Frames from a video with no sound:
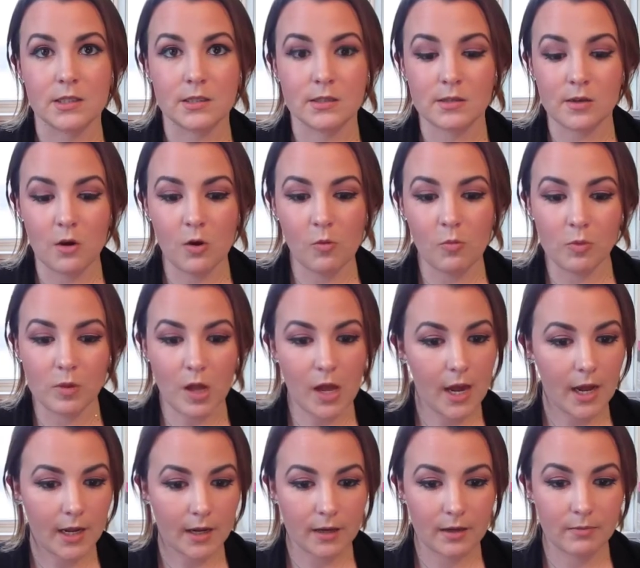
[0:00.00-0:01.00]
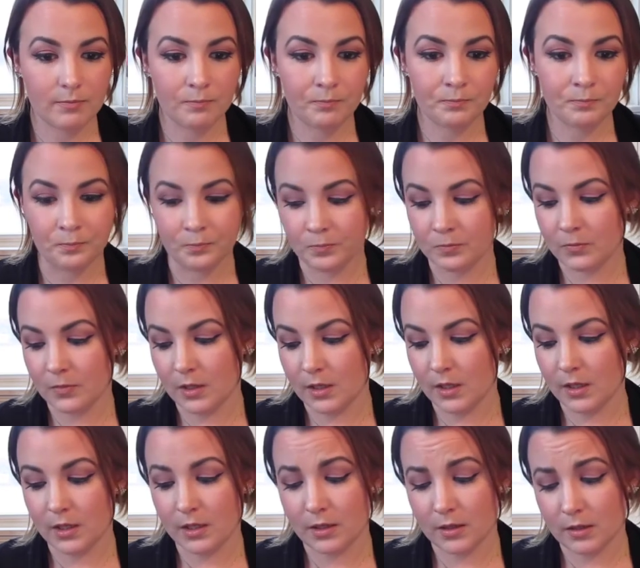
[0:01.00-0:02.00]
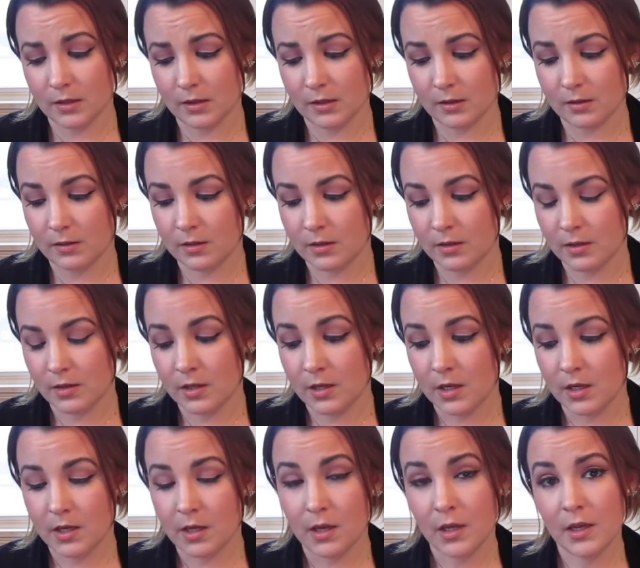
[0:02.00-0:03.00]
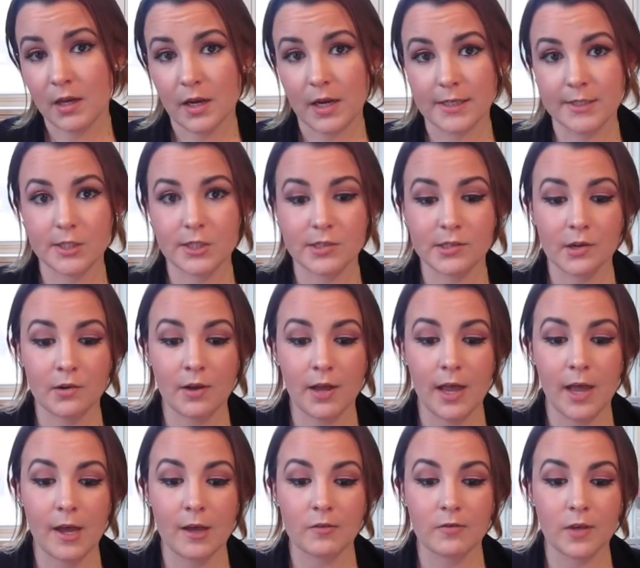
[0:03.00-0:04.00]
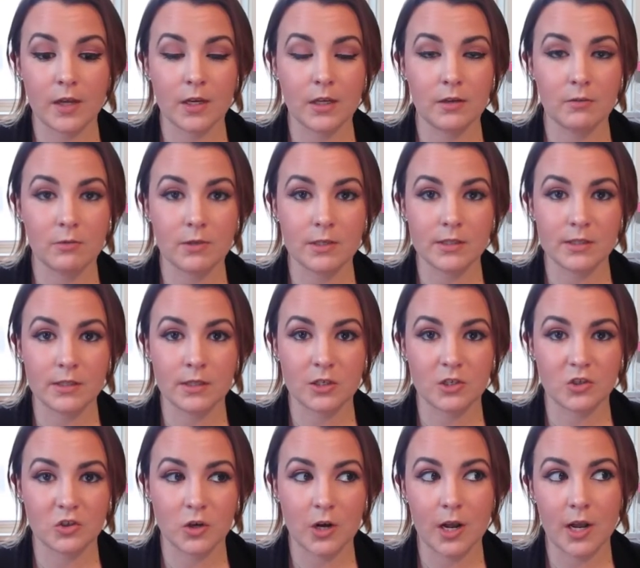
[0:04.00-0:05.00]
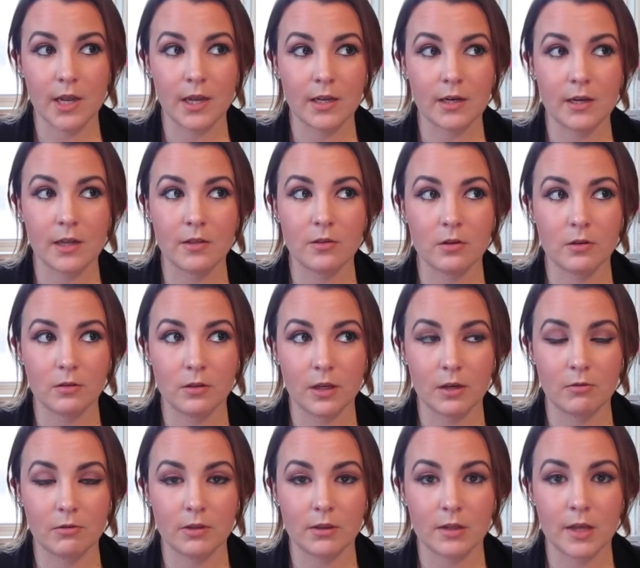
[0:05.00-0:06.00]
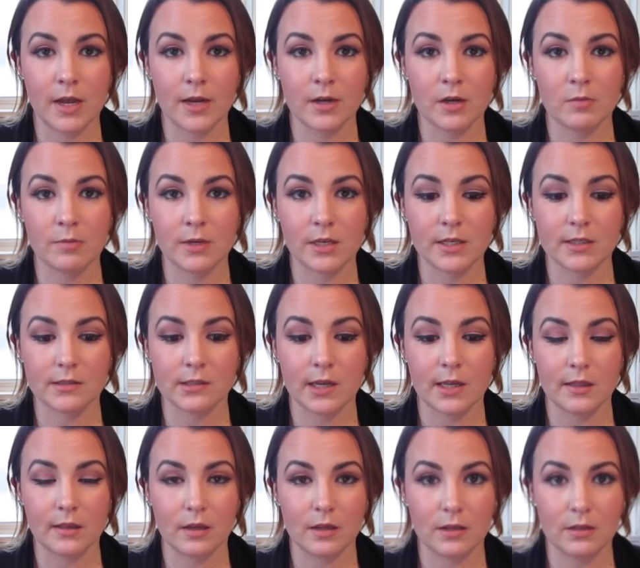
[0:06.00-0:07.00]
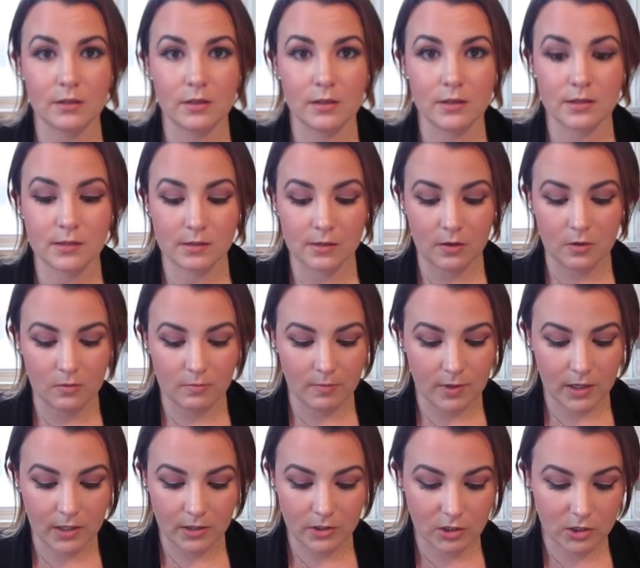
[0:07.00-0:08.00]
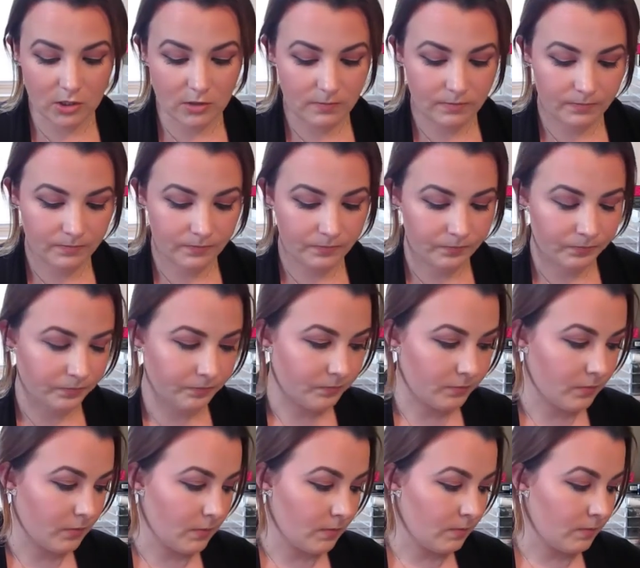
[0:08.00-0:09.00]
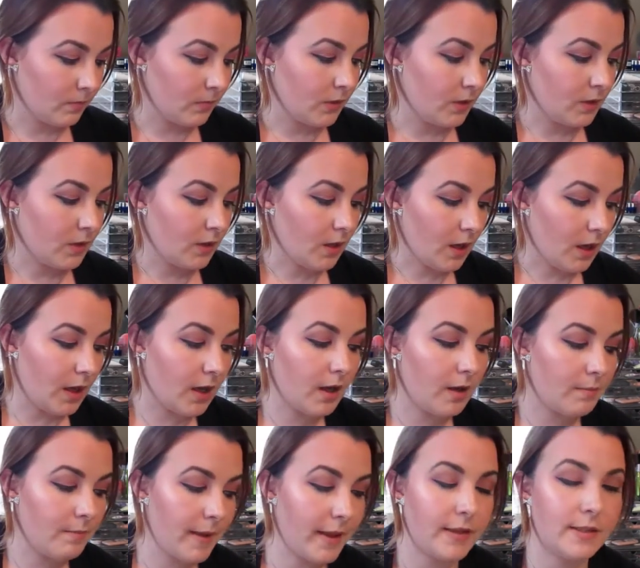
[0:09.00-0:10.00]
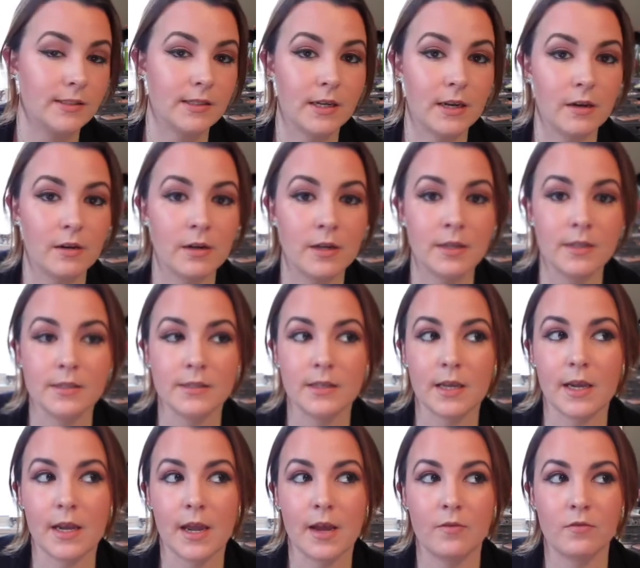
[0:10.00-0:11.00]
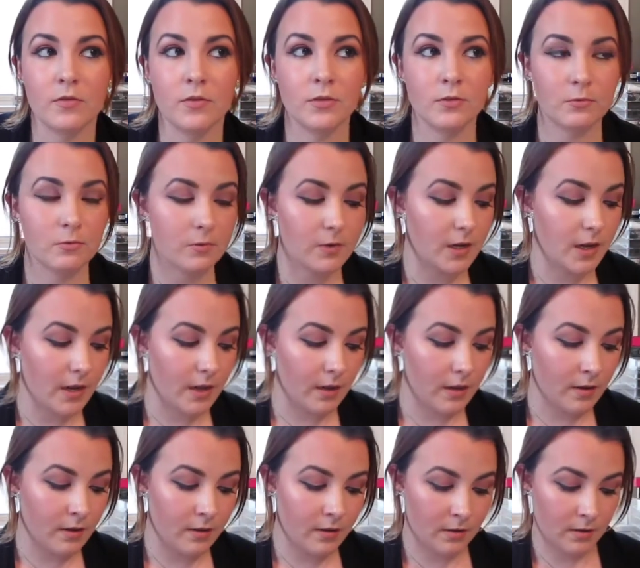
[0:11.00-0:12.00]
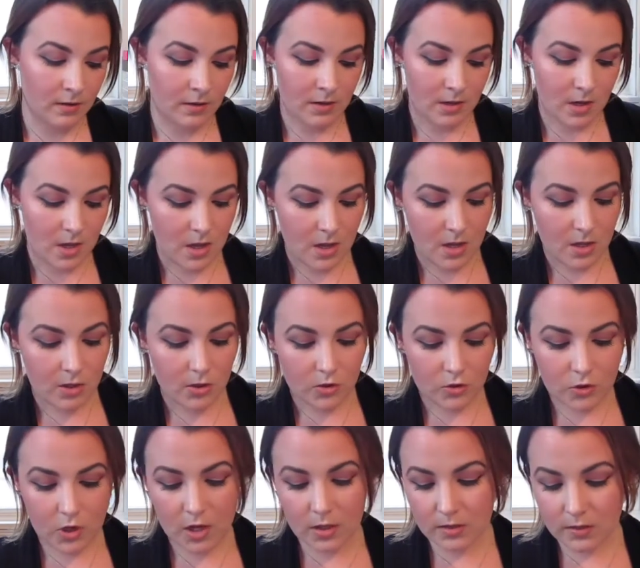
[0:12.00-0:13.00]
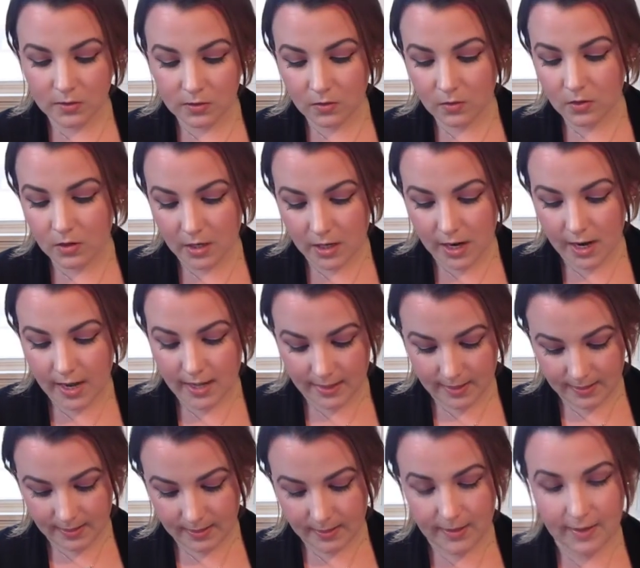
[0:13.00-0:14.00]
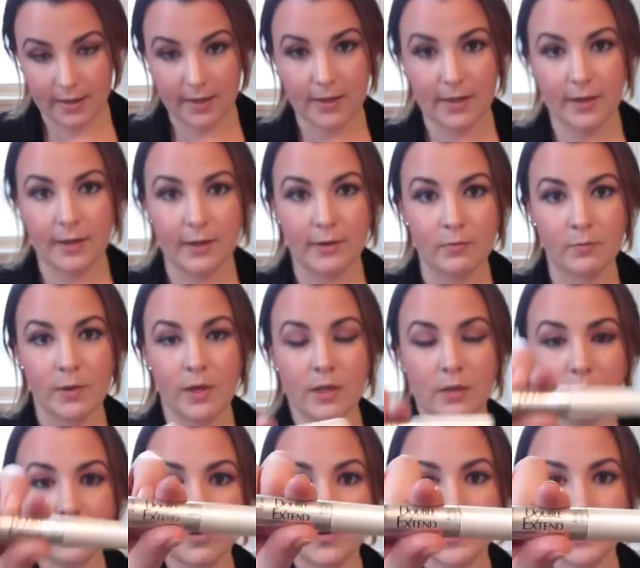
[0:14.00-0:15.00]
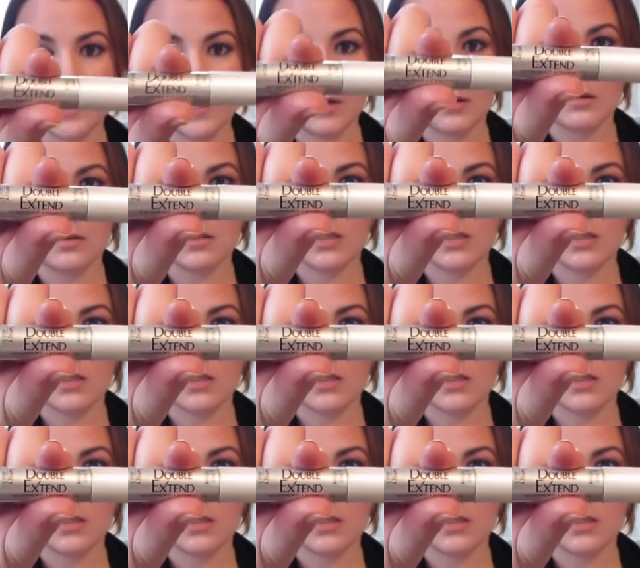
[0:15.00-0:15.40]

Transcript: so black, and I just don't have any reason to try another liquid liner because I like this so much. Mascaras, I have 3 drugstore. I love my L'Oreal